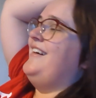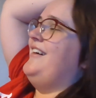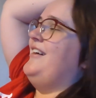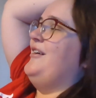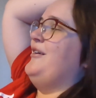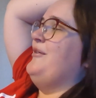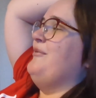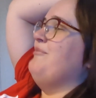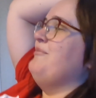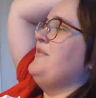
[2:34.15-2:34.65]

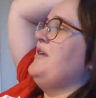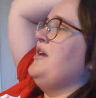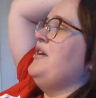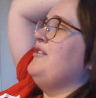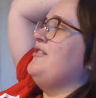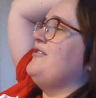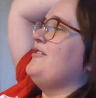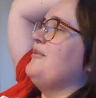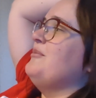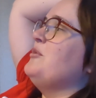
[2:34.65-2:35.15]
uh,
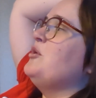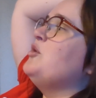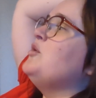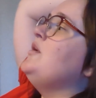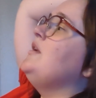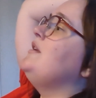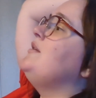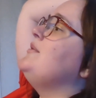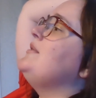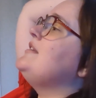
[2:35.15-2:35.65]
so I'm
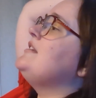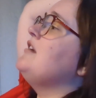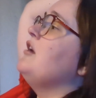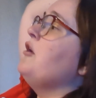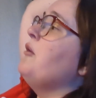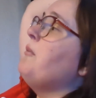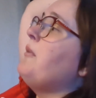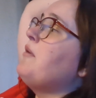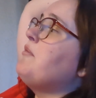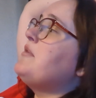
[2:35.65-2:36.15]
going to eat
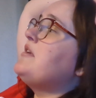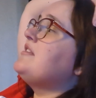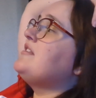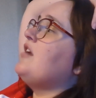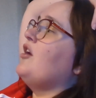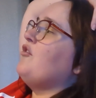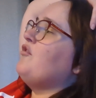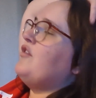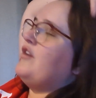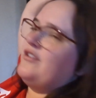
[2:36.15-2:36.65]
dinner by
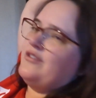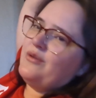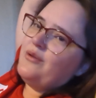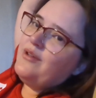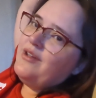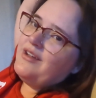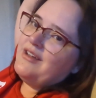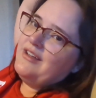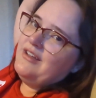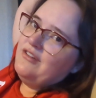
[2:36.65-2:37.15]
myself. Also, I
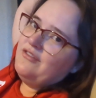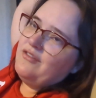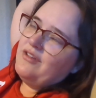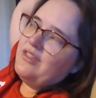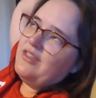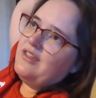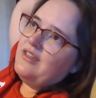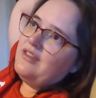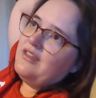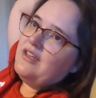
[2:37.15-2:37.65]
got in
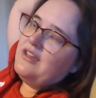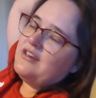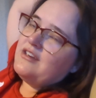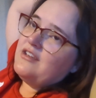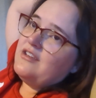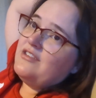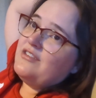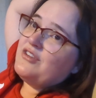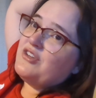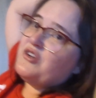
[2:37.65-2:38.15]
really late.
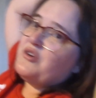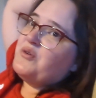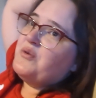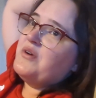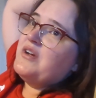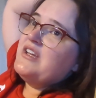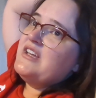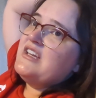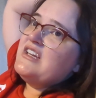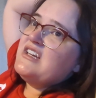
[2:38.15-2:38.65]
So,
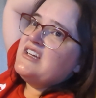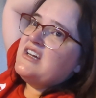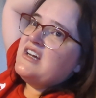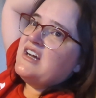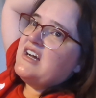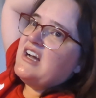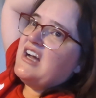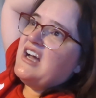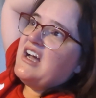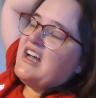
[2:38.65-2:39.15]

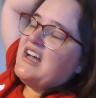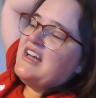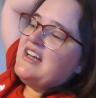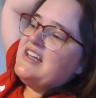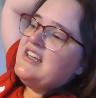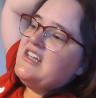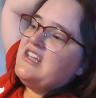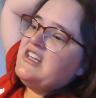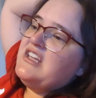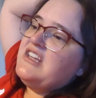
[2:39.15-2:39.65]
uh,
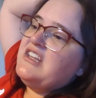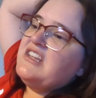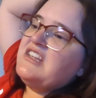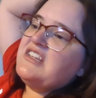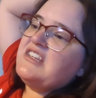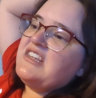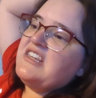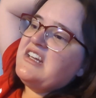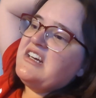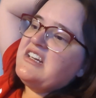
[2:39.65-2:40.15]

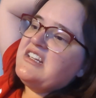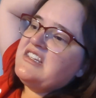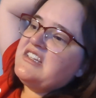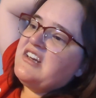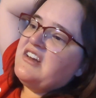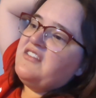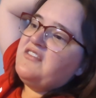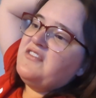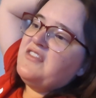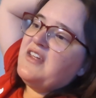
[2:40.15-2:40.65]
there's a lot of
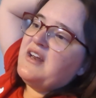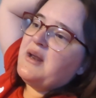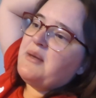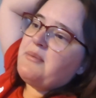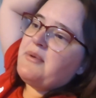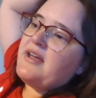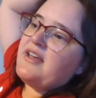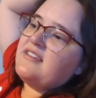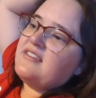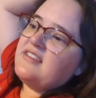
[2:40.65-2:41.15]
stuff that I
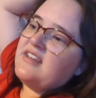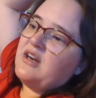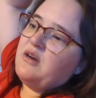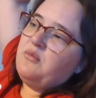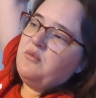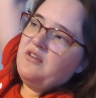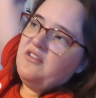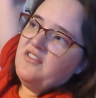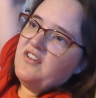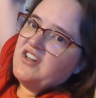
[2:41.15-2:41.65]
passed that I
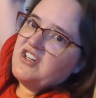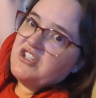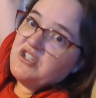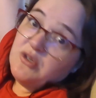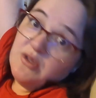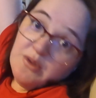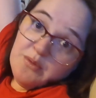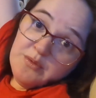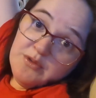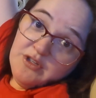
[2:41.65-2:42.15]
would have gone
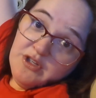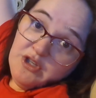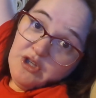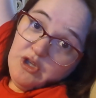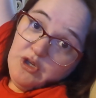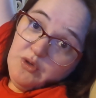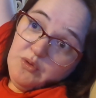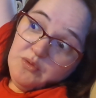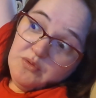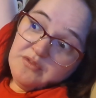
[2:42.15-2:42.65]
to that was
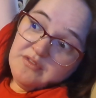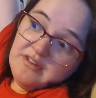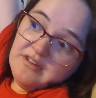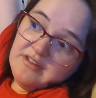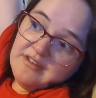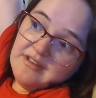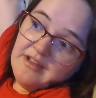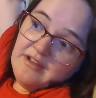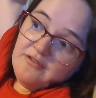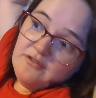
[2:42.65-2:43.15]
closed.
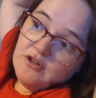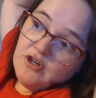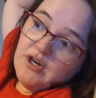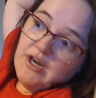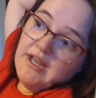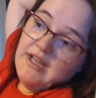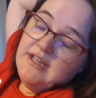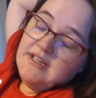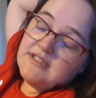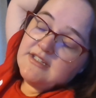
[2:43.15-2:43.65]
It's after
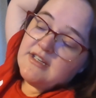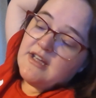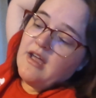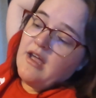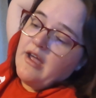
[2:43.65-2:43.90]
8.